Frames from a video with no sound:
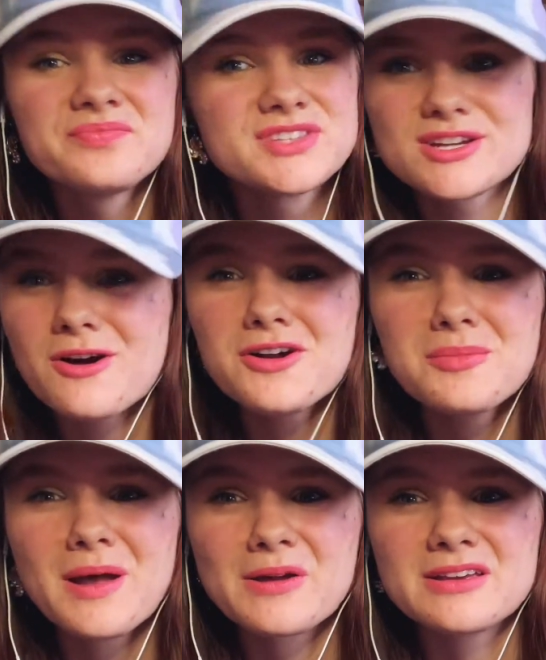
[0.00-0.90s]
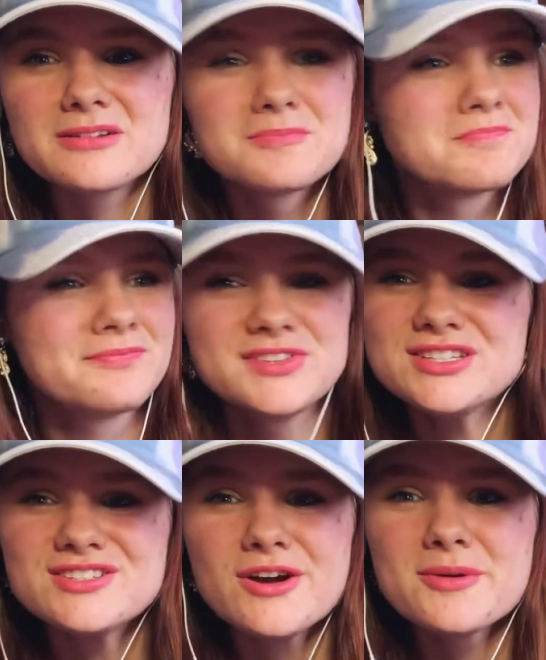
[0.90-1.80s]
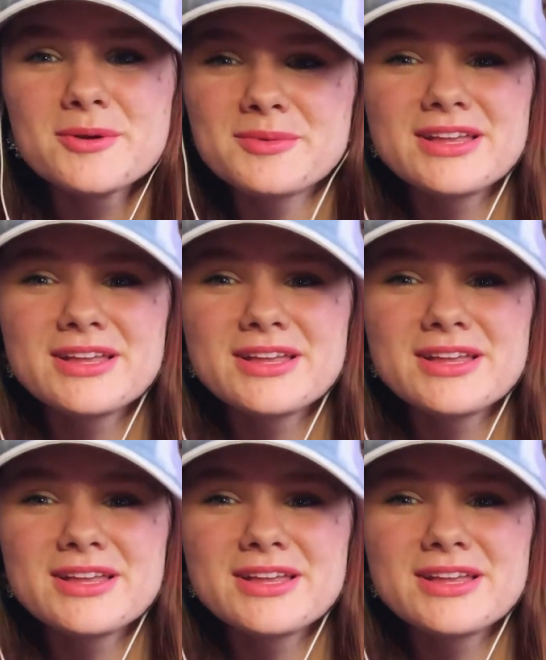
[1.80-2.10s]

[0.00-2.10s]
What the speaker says: talk about it. Just talk about it. Be like,